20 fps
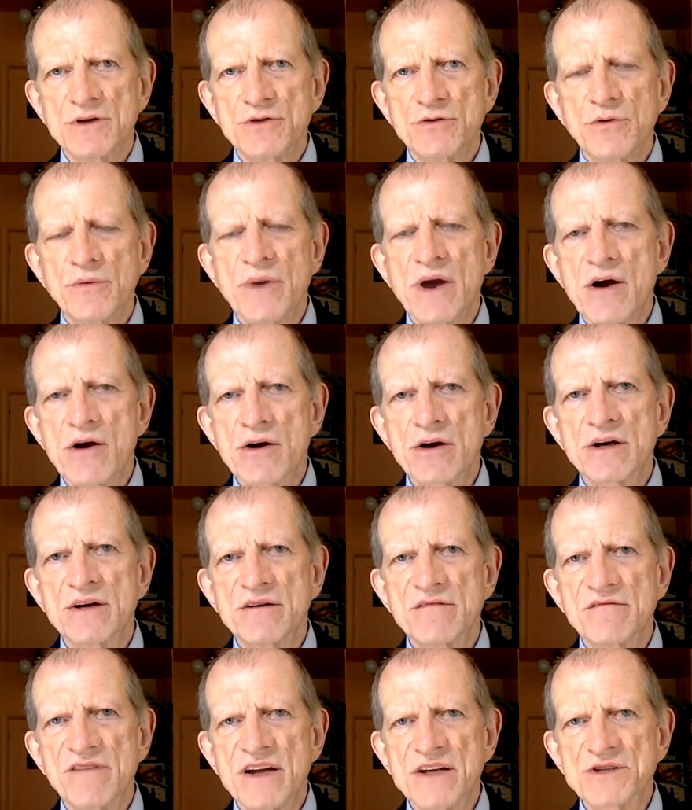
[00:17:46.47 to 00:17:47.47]
to American
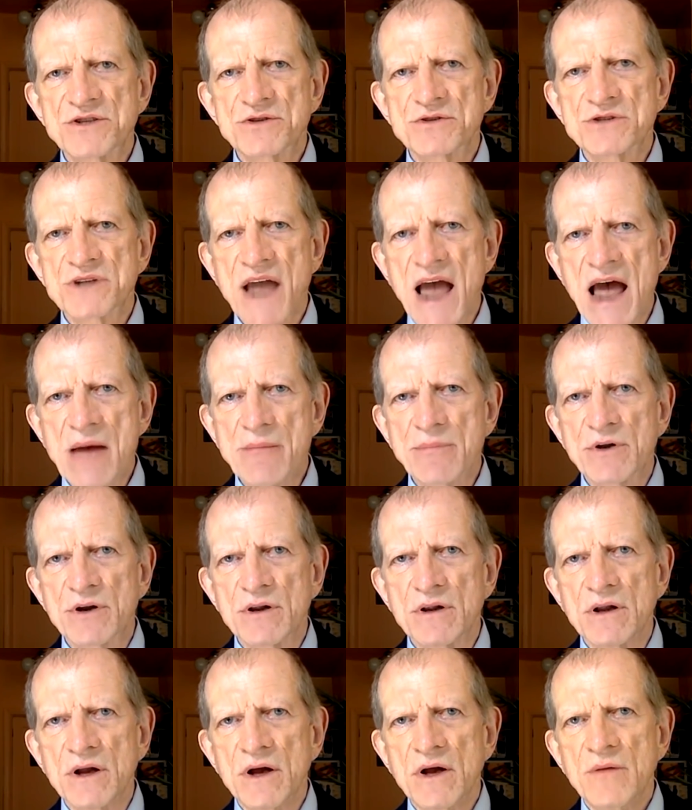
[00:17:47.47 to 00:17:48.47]
investors'
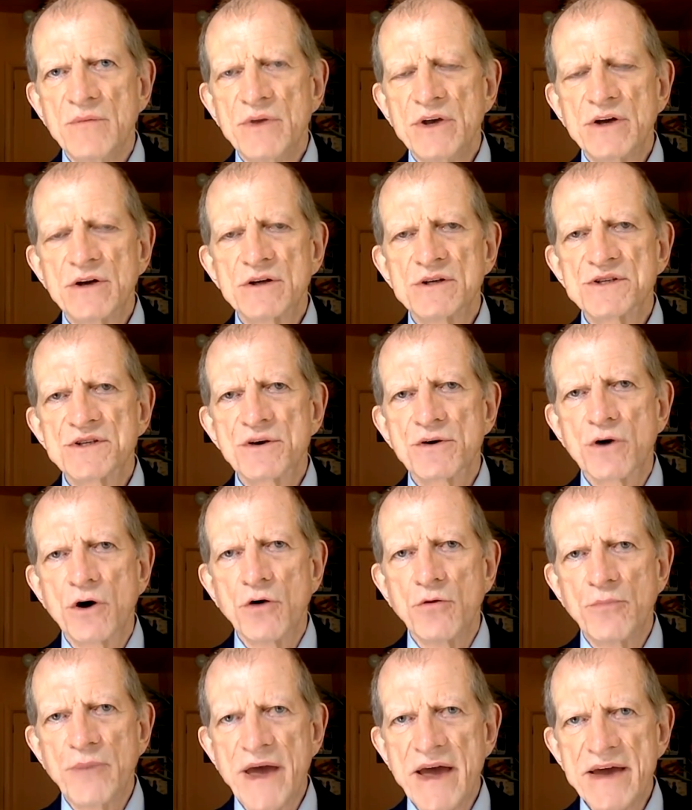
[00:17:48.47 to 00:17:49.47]
capital, because they're
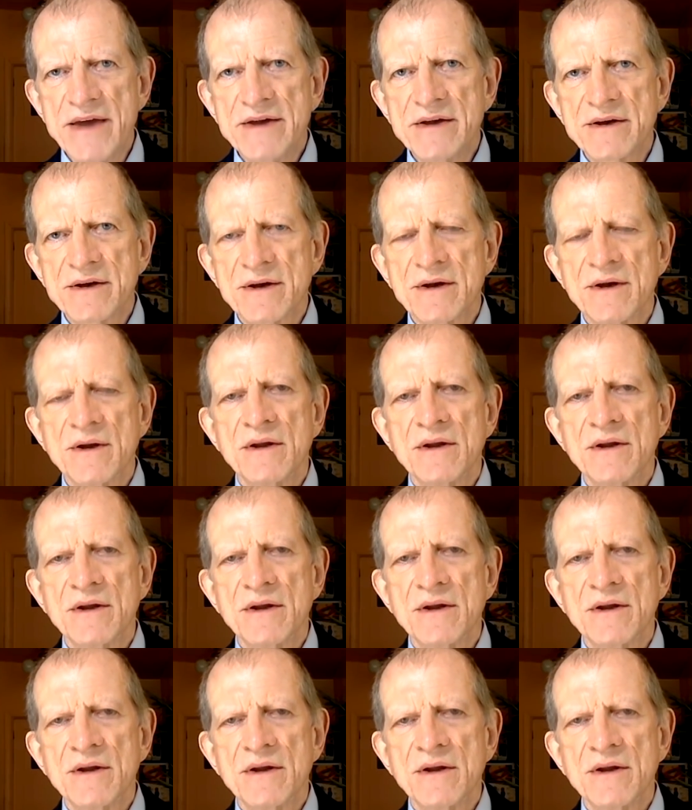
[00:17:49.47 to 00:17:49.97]
opaque,